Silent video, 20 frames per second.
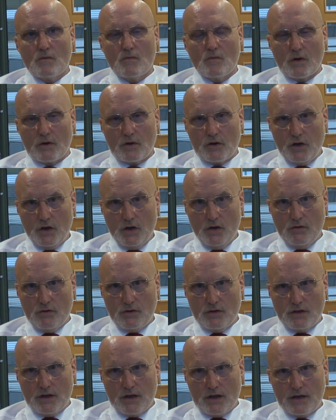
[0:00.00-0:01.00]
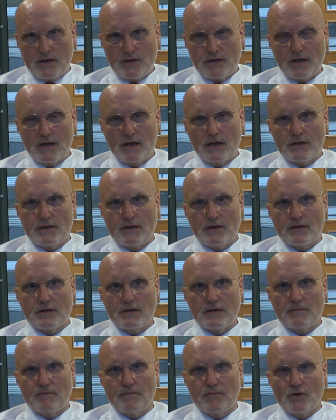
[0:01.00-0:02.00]
What Cura does is
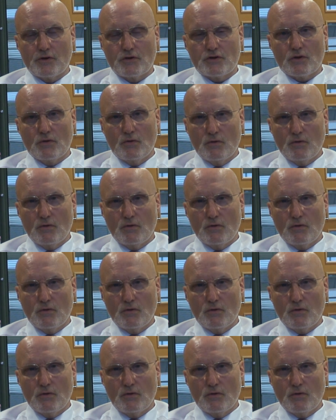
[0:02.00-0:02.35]
that it puts